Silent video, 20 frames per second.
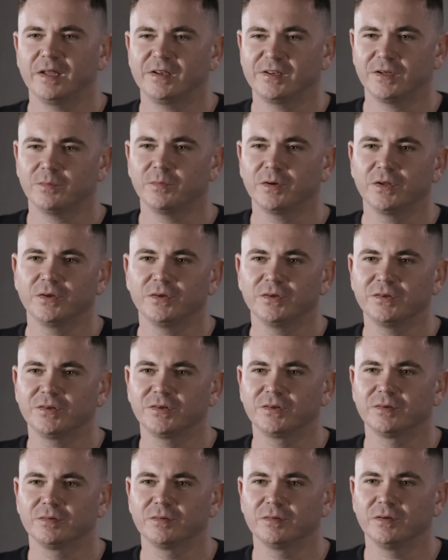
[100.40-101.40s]
As someone
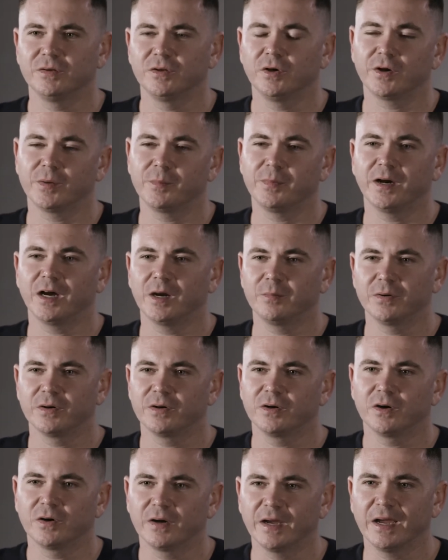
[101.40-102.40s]
who's not a
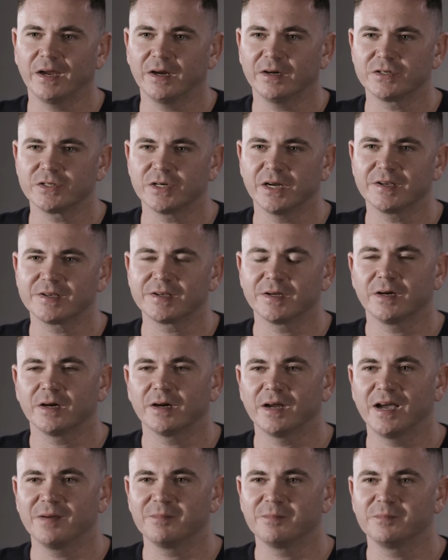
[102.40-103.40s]
barber or a
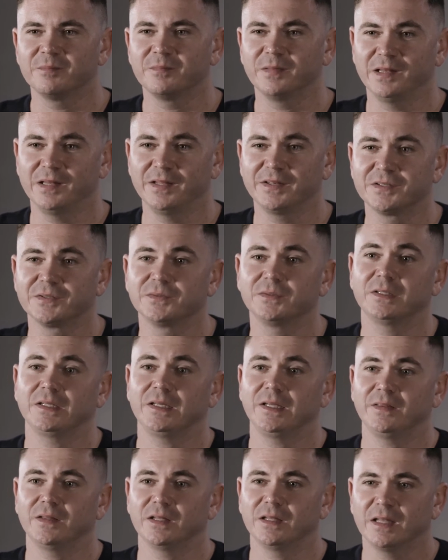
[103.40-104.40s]
hairdresser, I'm
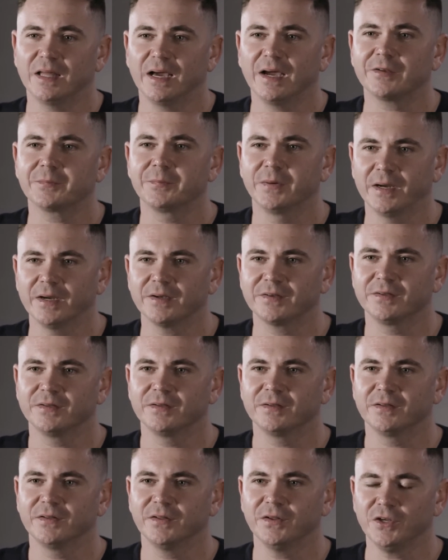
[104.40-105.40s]
literally the last
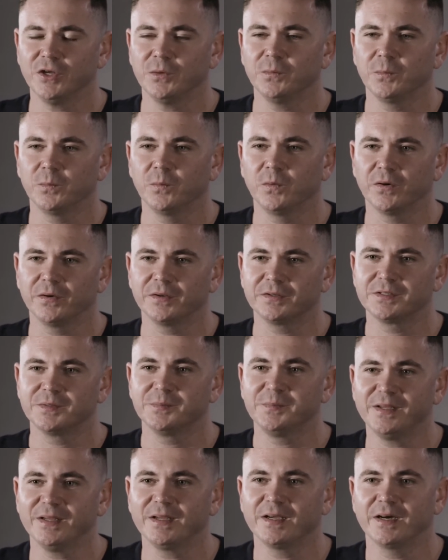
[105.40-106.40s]
person that you would want
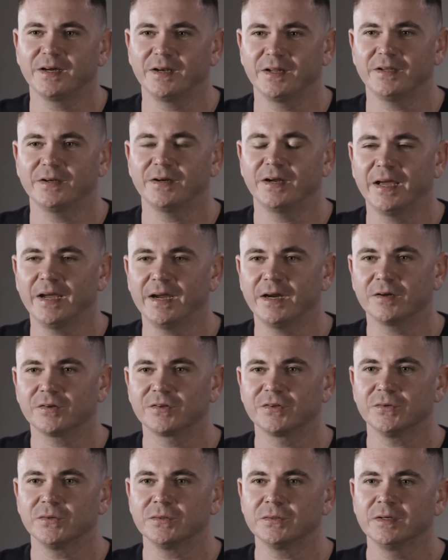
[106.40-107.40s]
to be cutting your hair.
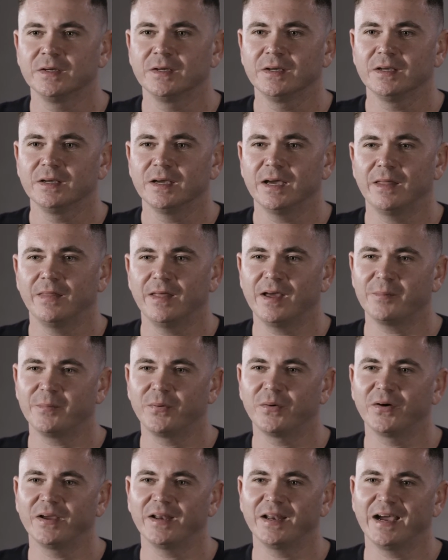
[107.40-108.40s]
So at that
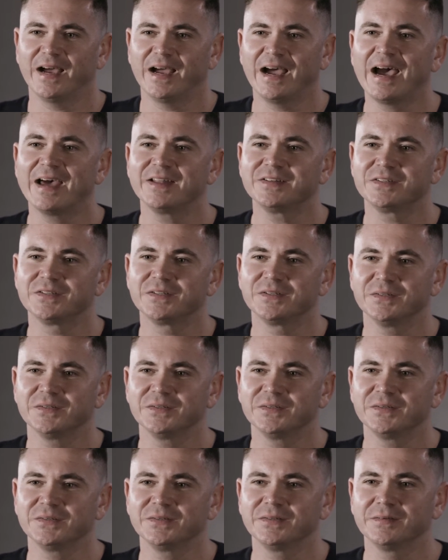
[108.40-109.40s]
point, I had
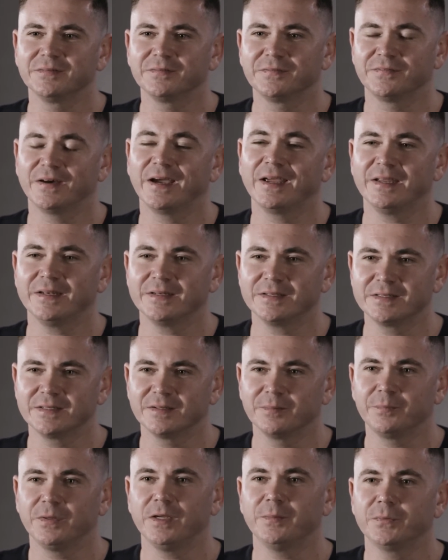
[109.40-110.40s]
to find
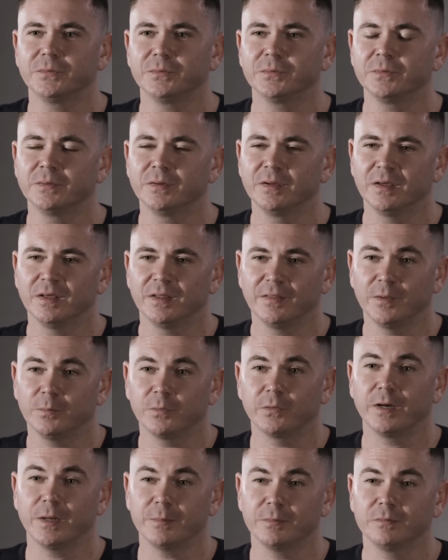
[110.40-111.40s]
people that
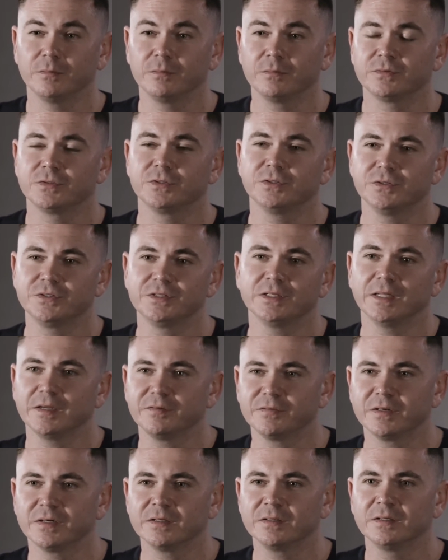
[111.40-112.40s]
were able to
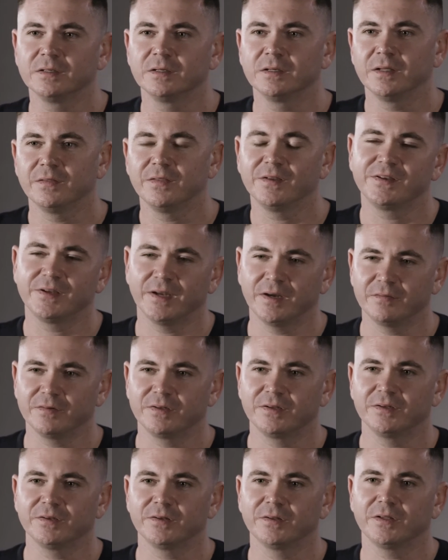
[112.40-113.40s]
deliver the
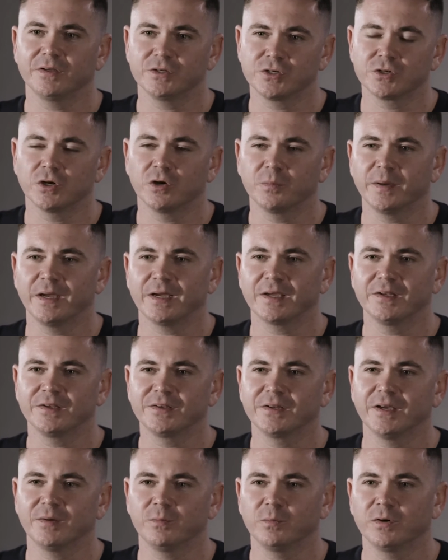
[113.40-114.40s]
services that Short Back and
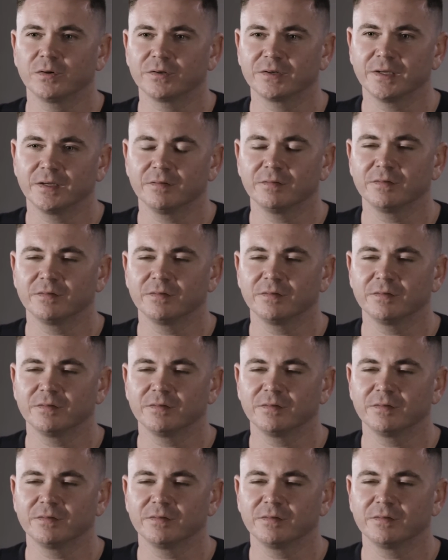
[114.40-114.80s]
Sidewalks